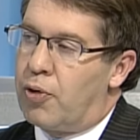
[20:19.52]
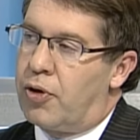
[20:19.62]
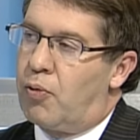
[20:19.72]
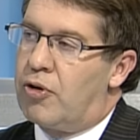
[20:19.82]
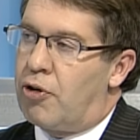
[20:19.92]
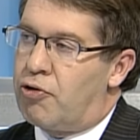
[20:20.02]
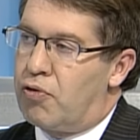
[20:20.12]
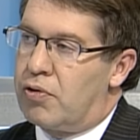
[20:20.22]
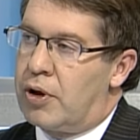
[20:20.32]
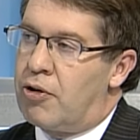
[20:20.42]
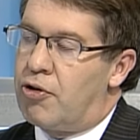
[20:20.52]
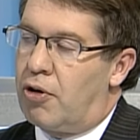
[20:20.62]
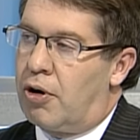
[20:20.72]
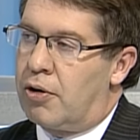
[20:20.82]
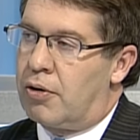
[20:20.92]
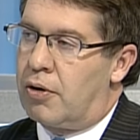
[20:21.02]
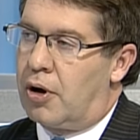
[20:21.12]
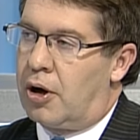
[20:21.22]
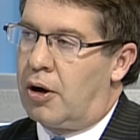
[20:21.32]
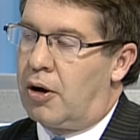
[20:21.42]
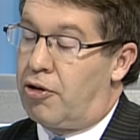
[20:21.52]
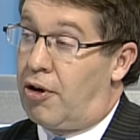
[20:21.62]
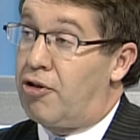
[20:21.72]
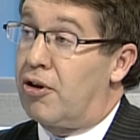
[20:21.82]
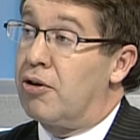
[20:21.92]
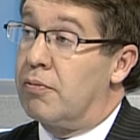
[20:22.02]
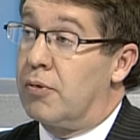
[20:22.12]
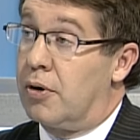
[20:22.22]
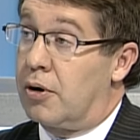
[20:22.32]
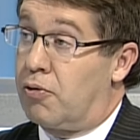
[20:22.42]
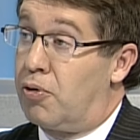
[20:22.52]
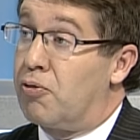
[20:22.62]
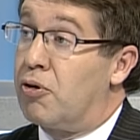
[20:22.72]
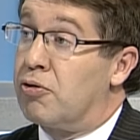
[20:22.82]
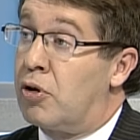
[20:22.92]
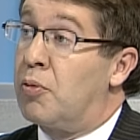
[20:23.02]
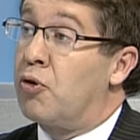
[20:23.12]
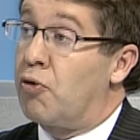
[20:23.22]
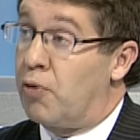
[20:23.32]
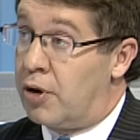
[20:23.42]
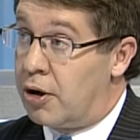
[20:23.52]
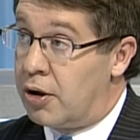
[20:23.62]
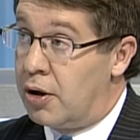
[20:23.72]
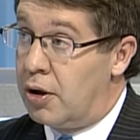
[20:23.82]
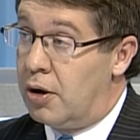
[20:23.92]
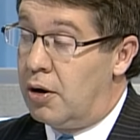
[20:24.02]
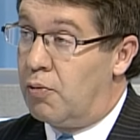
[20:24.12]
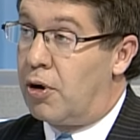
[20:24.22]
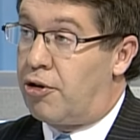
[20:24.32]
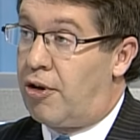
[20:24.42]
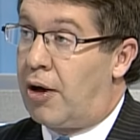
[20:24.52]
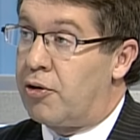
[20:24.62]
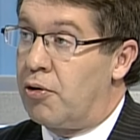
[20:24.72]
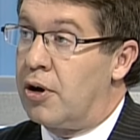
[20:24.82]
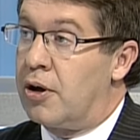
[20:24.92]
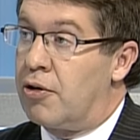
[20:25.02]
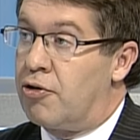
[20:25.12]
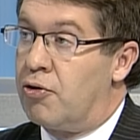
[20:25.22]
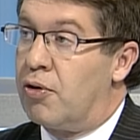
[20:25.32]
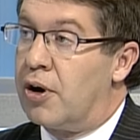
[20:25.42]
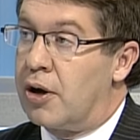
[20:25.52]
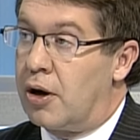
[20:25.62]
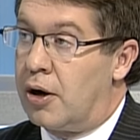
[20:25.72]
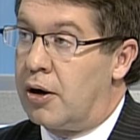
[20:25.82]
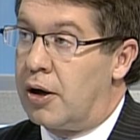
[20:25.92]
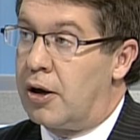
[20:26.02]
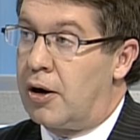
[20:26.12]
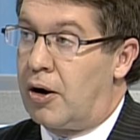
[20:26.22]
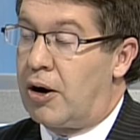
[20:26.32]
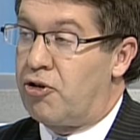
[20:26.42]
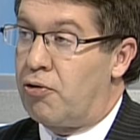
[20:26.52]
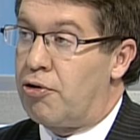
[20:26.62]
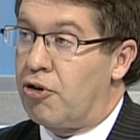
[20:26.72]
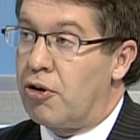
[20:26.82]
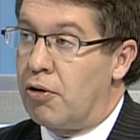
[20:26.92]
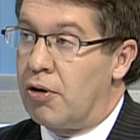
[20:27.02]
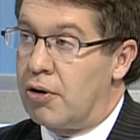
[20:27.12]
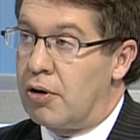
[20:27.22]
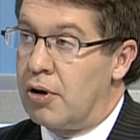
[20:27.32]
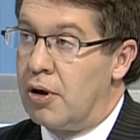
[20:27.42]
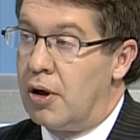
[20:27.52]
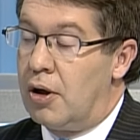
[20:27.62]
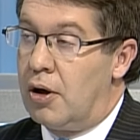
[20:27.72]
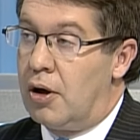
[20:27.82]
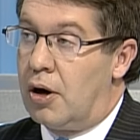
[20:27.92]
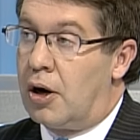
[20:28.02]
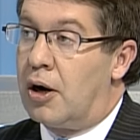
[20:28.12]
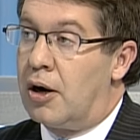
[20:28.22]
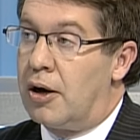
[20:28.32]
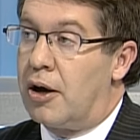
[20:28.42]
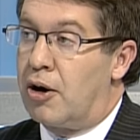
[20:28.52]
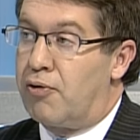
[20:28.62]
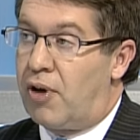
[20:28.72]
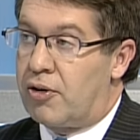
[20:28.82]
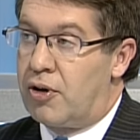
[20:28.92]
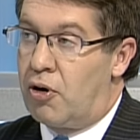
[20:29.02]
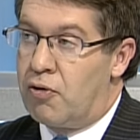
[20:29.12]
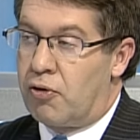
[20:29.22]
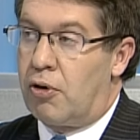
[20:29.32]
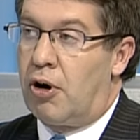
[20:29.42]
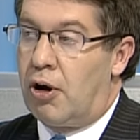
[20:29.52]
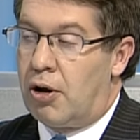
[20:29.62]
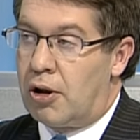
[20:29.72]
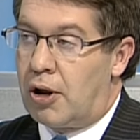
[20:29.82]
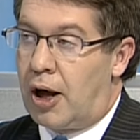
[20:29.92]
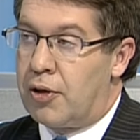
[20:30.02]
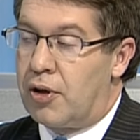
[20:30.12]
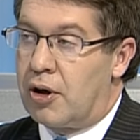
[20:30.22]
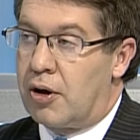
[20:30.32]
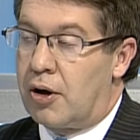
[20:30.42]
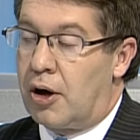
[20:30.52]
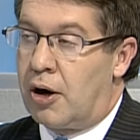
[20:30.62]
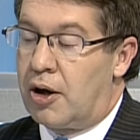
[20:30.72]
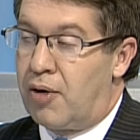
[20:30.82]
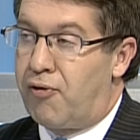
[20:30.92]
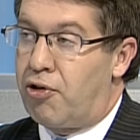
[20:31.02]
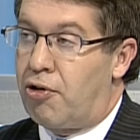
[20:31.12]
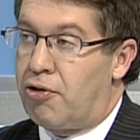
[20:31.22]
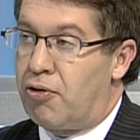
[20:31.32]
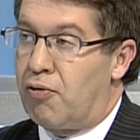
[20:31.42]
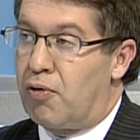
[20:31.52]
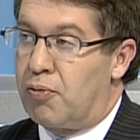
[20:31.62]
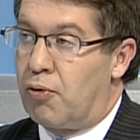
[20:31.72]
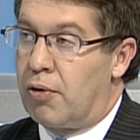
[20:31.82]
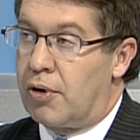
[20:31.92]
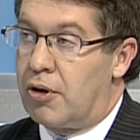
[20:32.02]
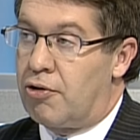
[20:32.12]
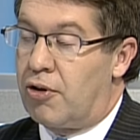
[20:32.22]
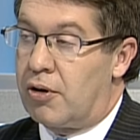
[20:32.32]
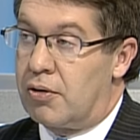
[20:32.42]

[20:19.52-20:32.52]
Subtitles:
that we just released on assessing quote-unquote global Korea, what South Korea is doing in international security. And in fact, the overall, I think, emphasis of the report is that